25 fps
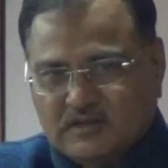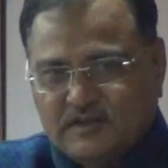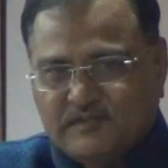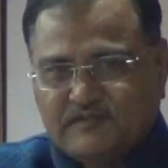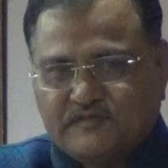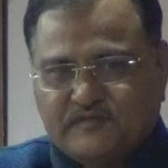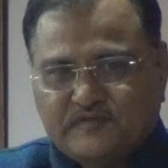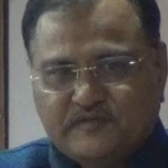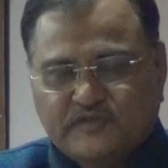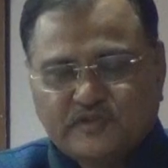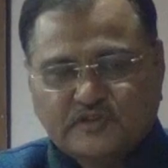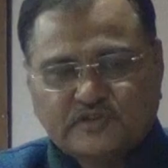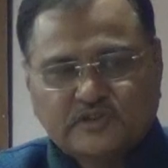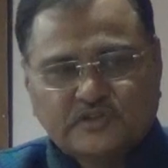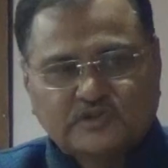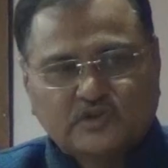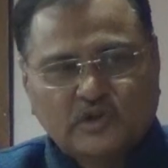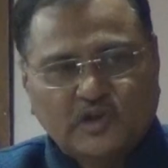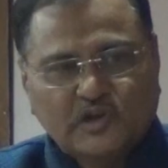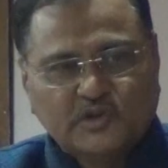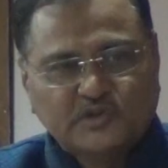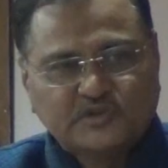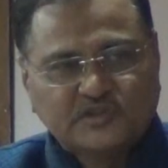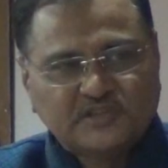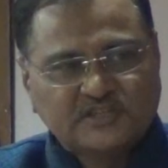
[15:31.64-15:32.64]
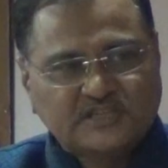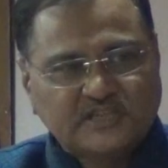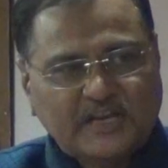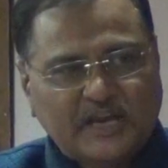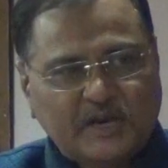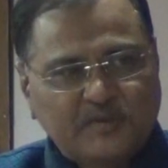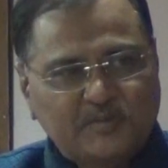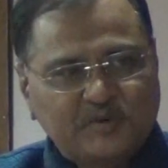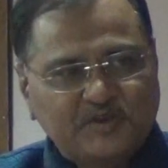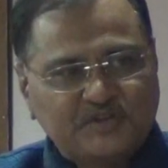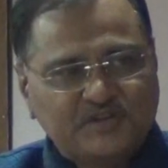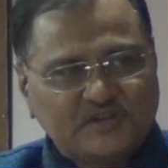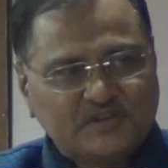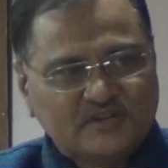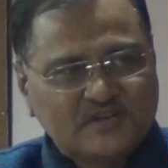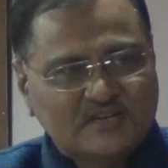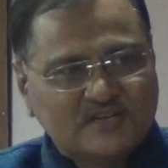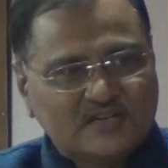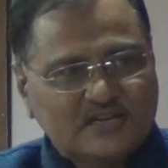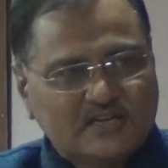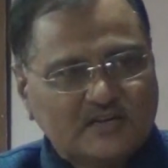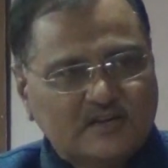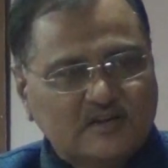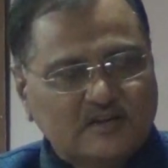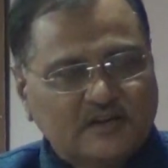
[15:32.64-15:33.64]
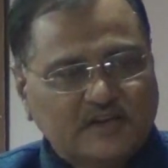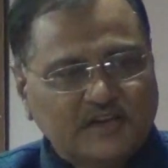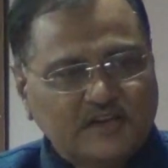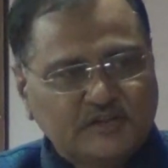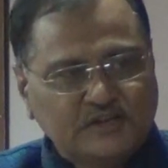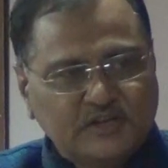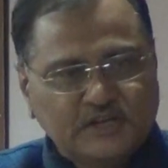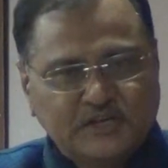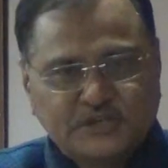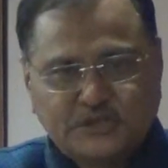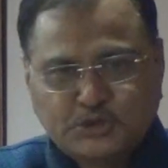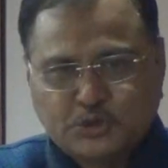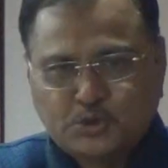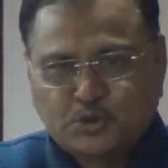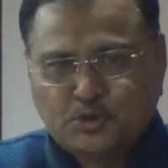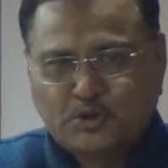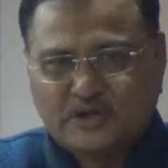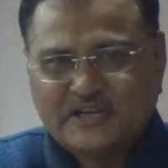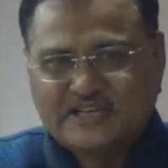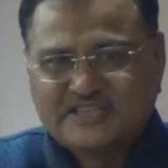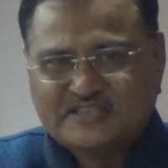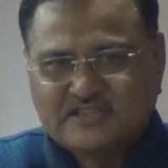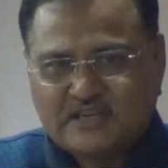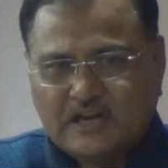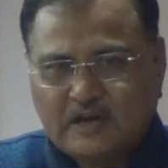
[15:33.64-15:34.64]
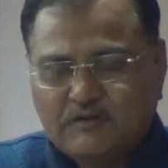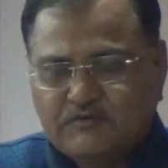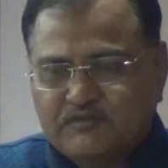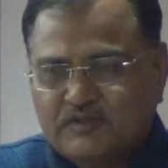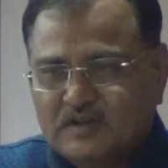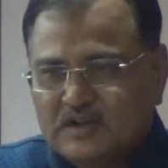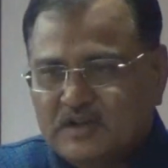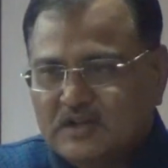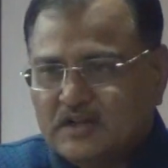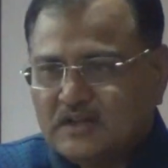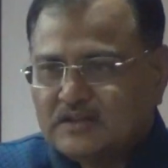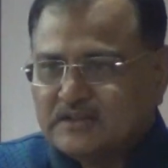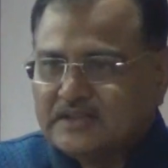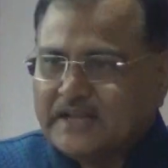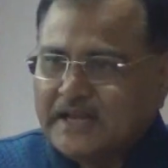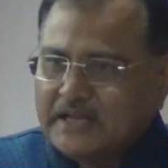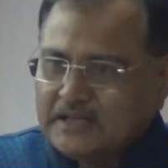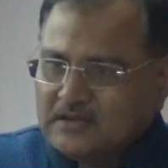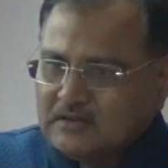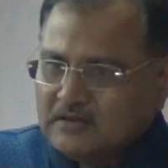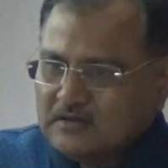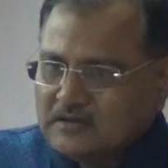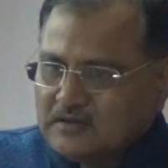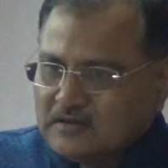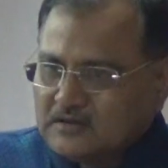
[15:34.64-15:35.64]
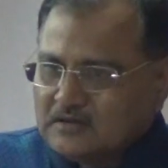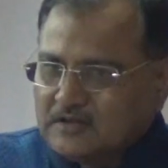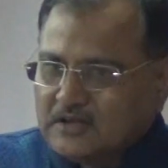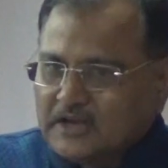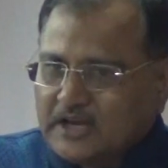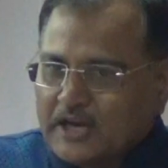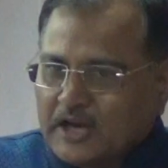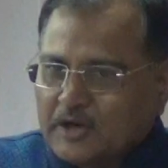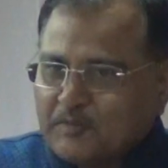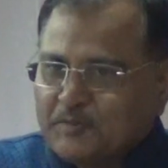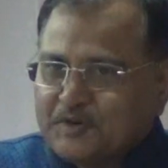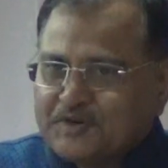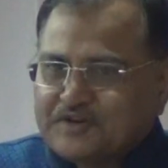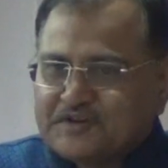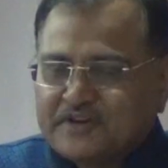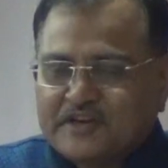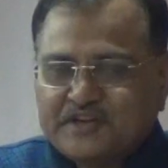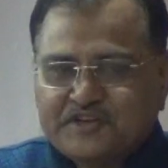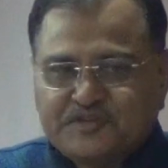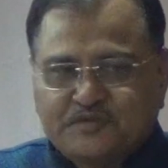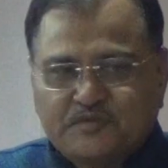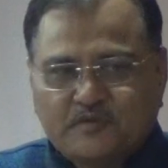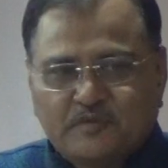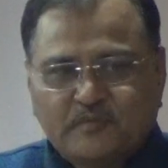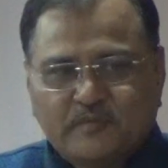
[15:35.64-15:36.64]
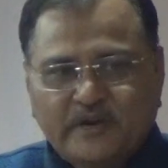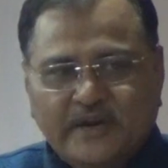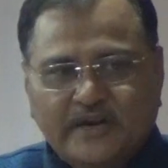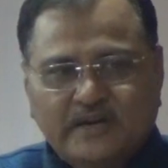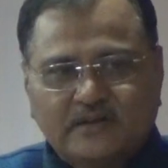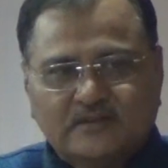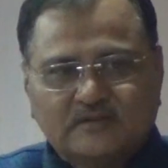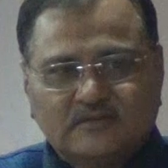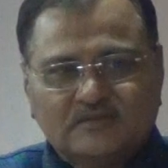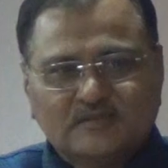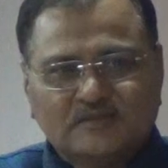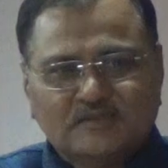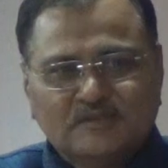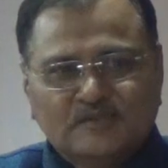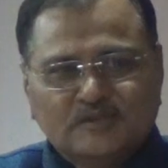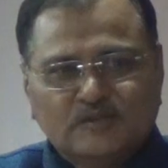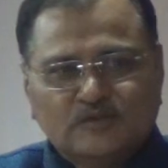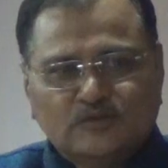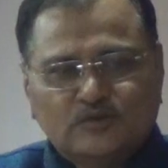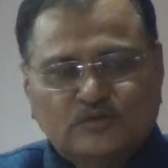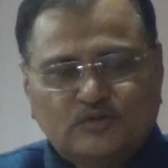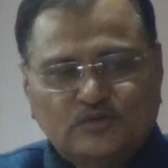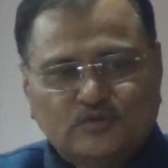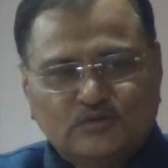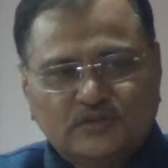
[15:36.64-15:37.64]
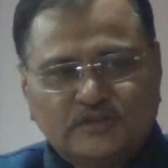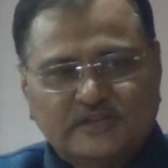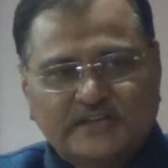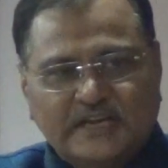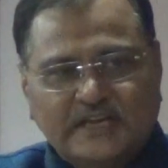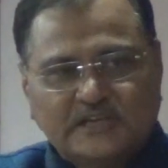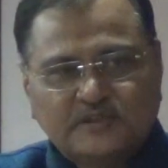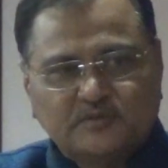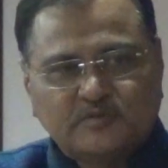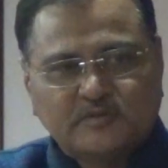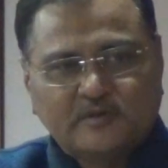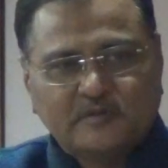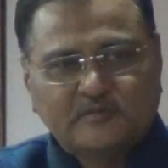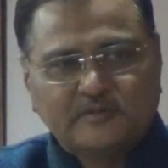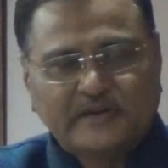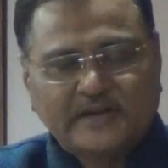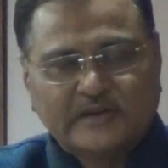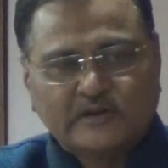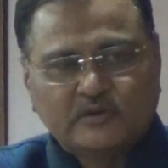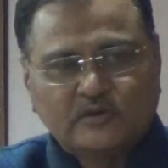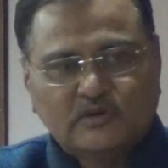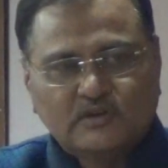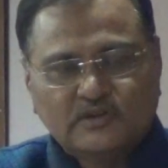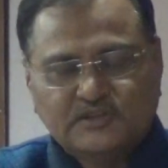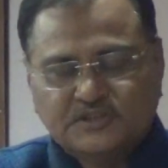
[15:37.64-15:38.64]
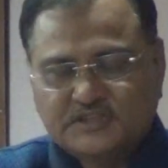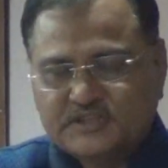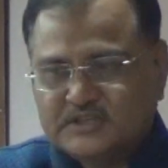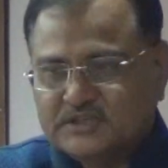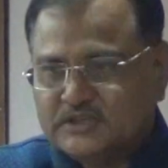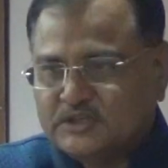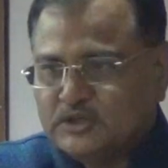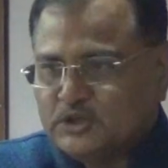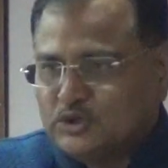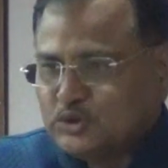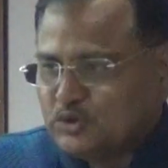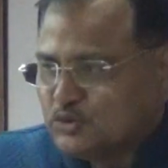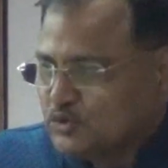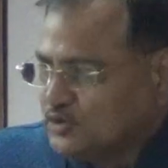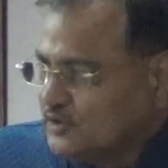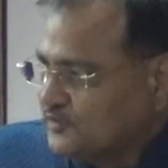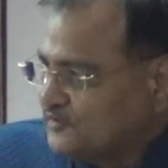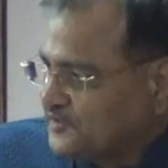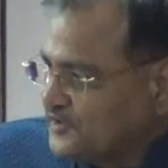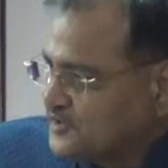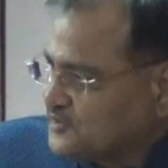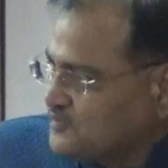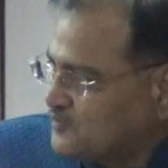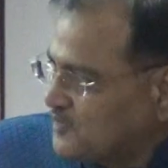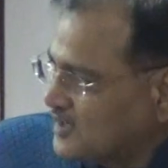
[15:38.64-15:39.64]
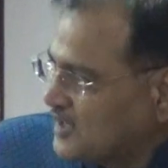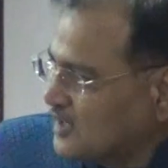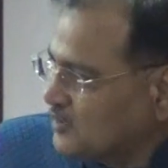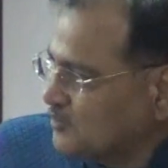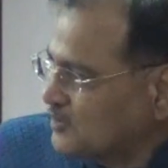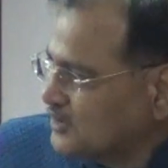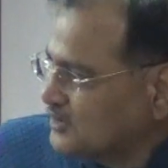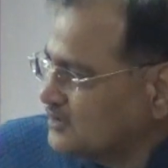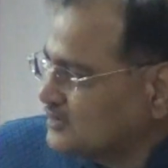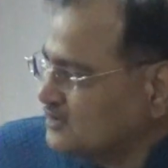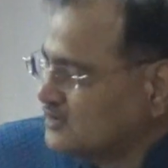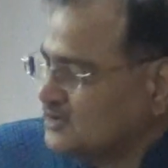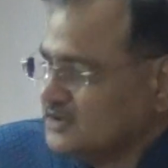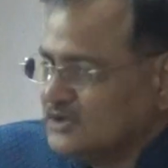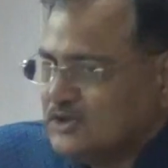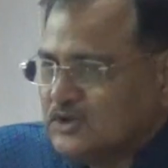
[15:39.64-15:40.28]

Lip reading: If future solutions can be generated in the institute itself, then they can be transferred back through the transfer of technology to the fish farmers.